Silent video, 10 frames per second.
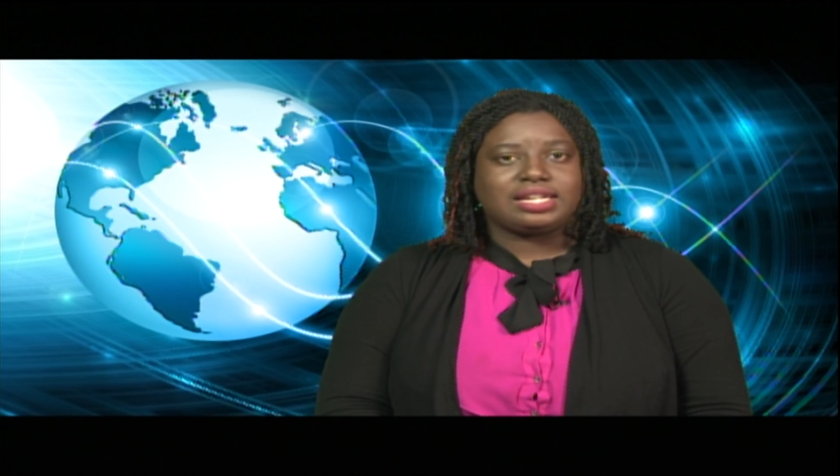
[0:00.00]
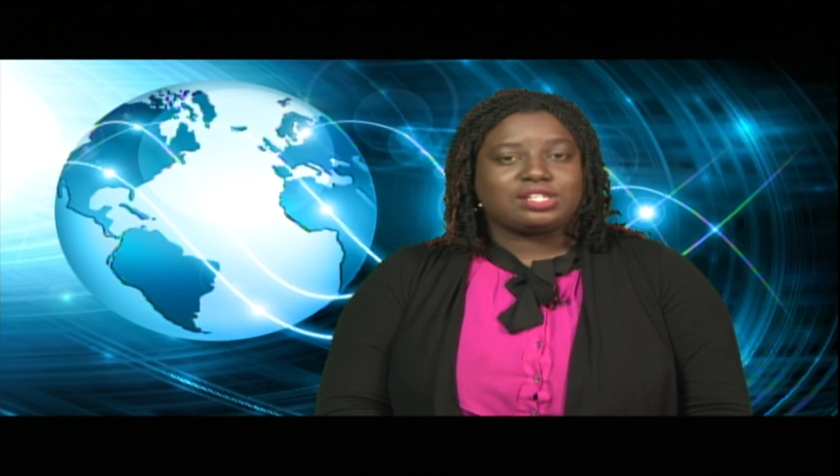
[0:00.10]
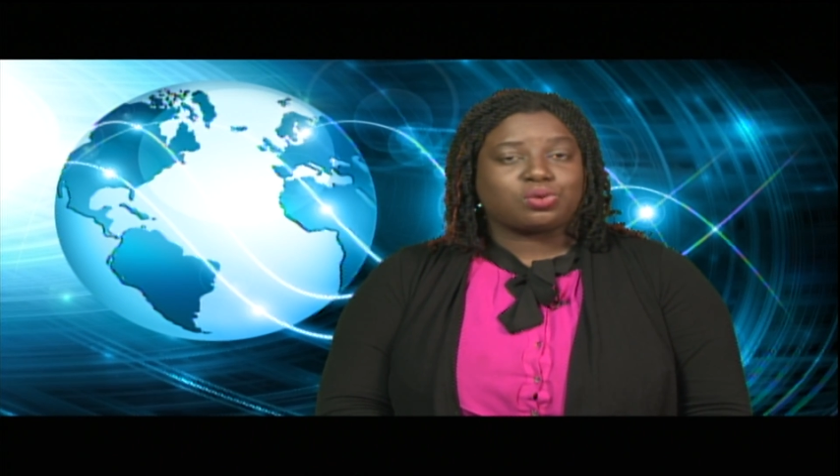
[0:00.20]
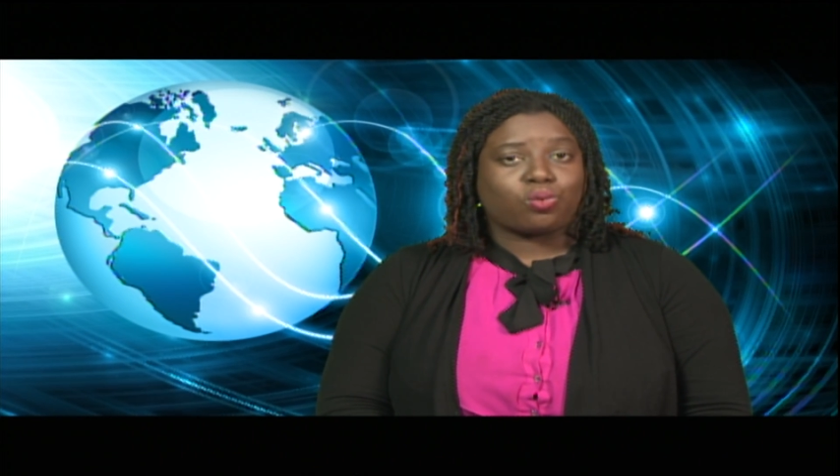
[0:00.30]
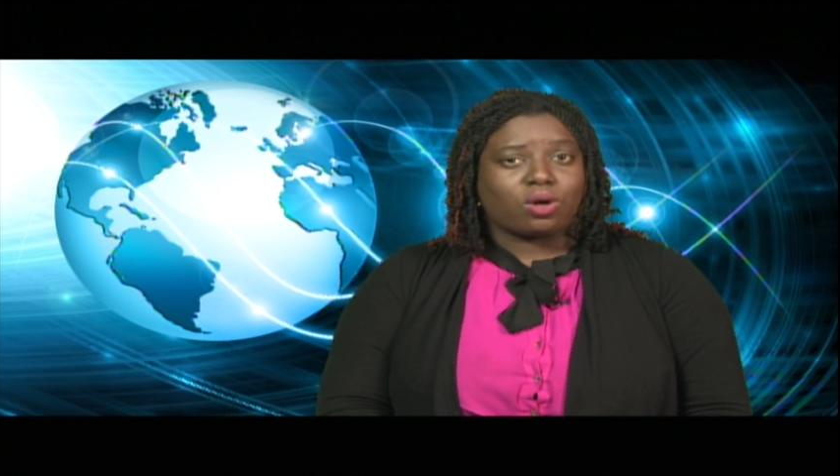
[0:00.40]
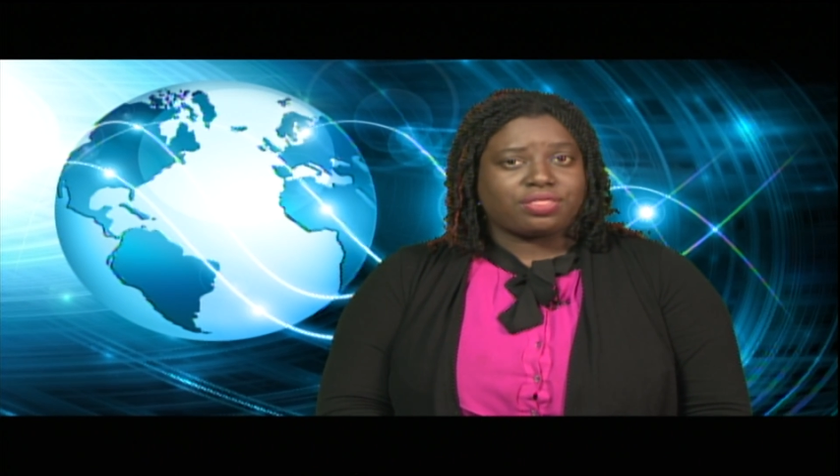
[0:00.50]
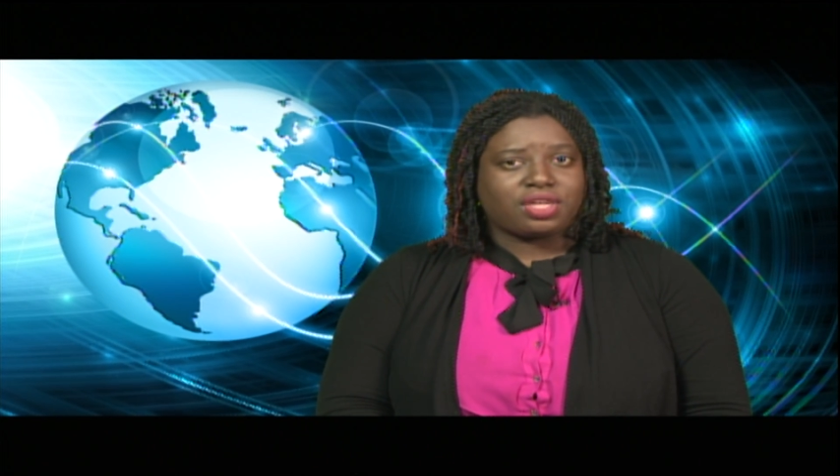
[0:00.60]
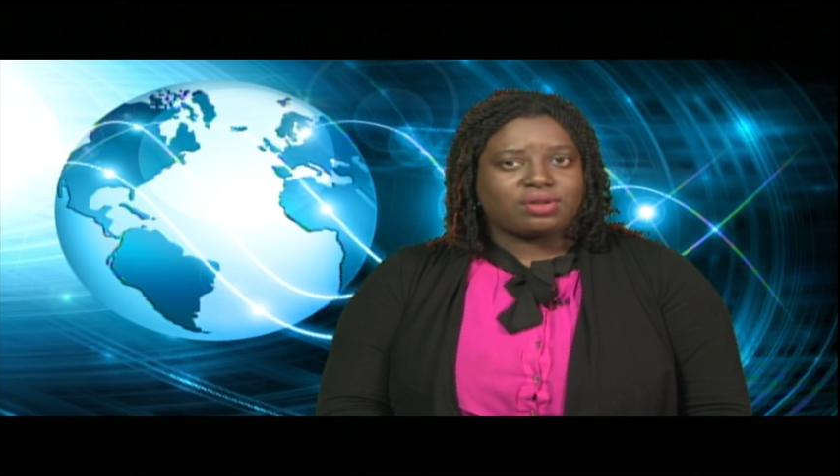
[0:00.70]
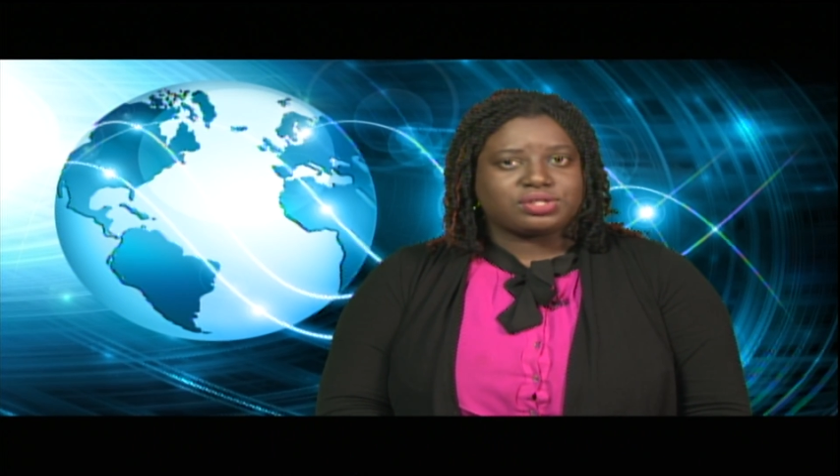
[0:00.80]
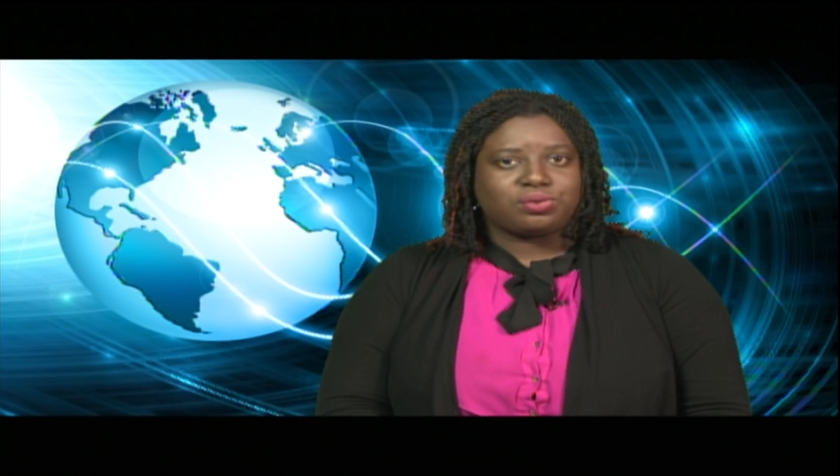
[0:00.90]
least
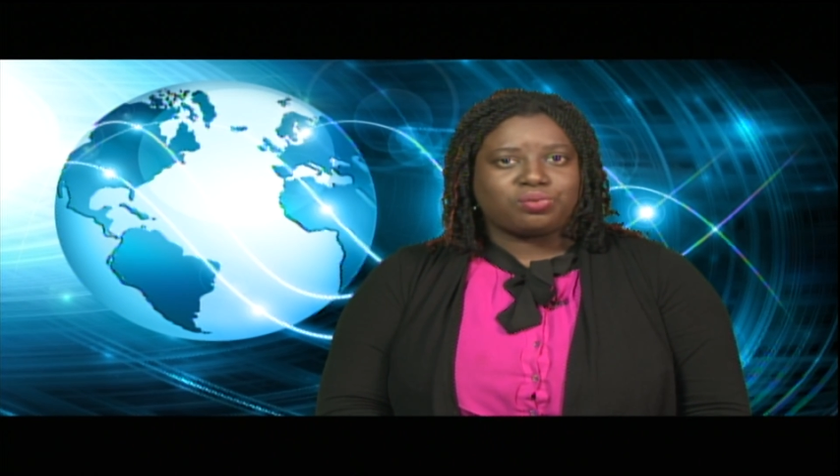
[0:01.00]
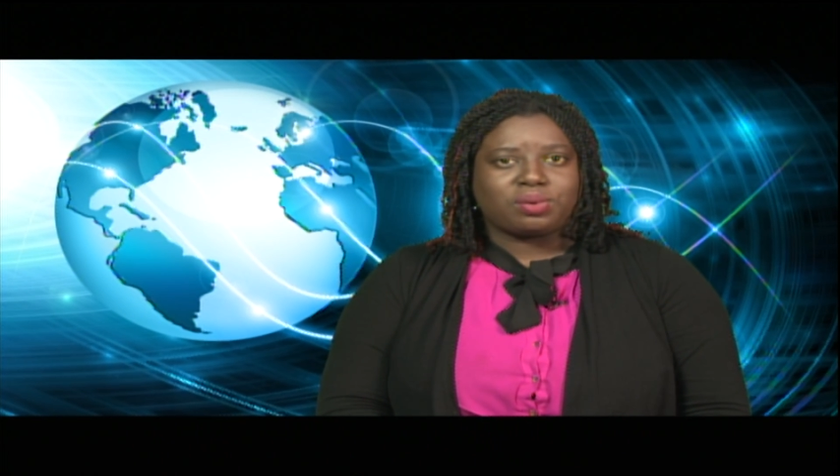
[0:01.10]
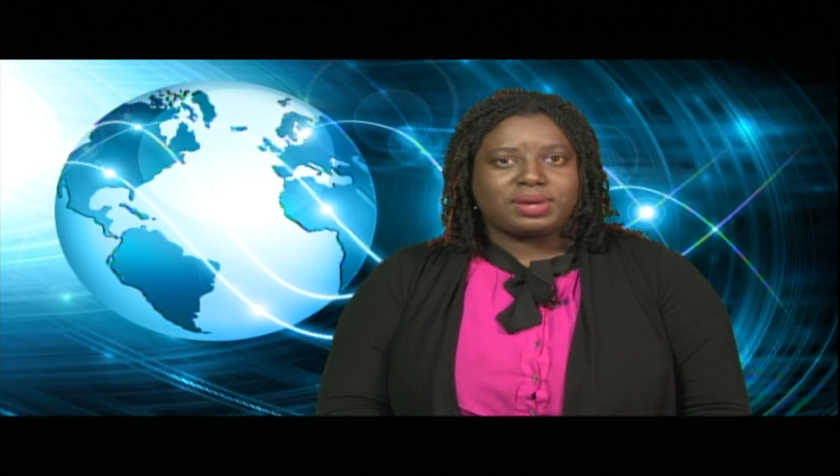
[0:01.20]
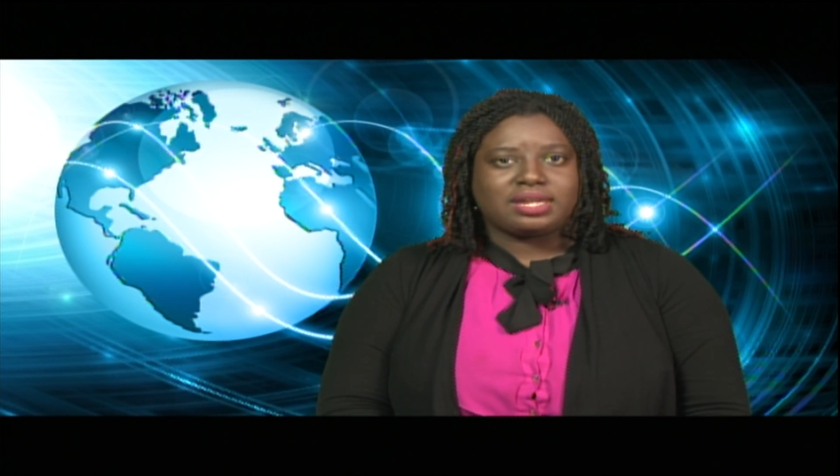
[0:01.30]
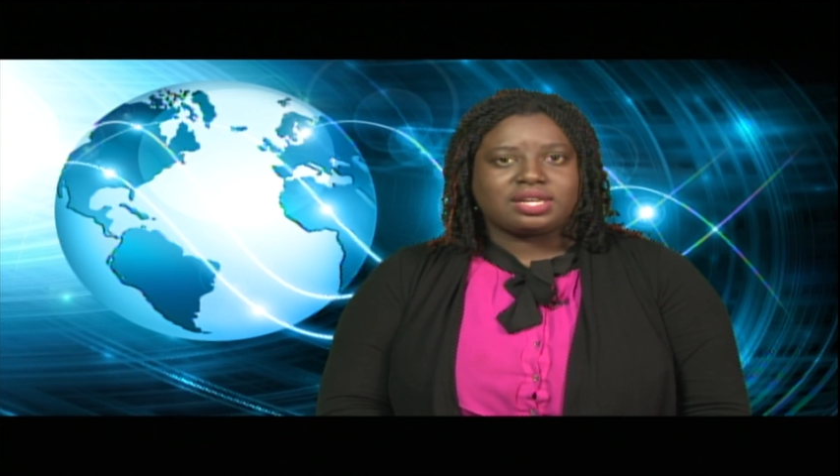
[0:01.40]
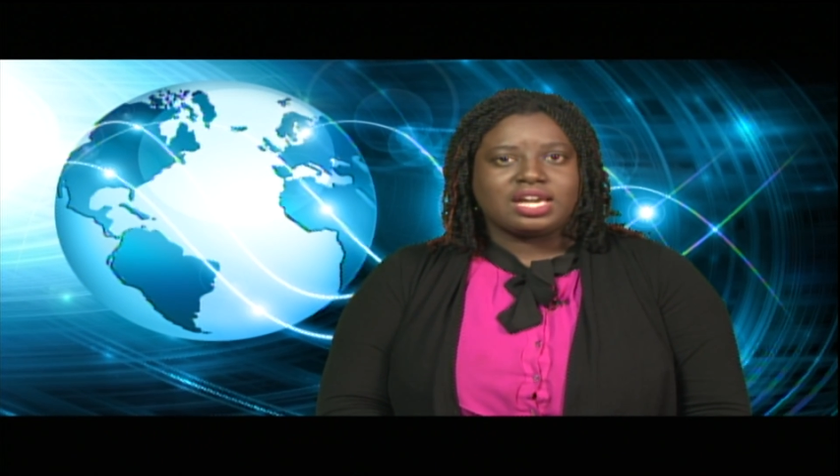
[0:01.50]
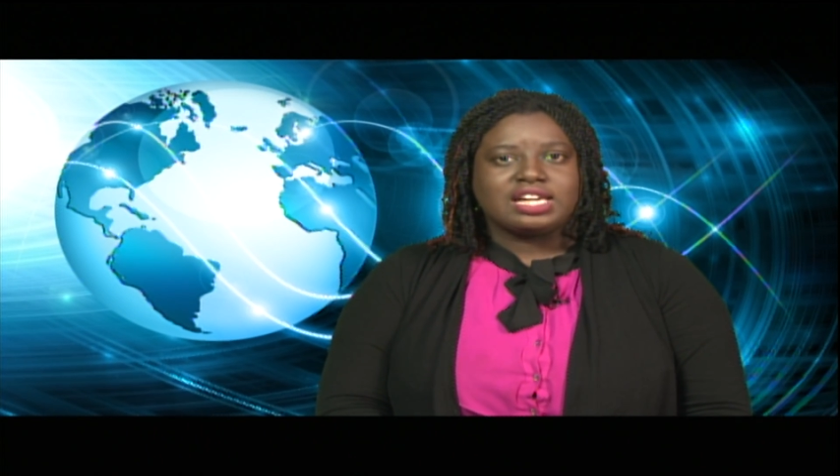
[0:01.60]
1,000 women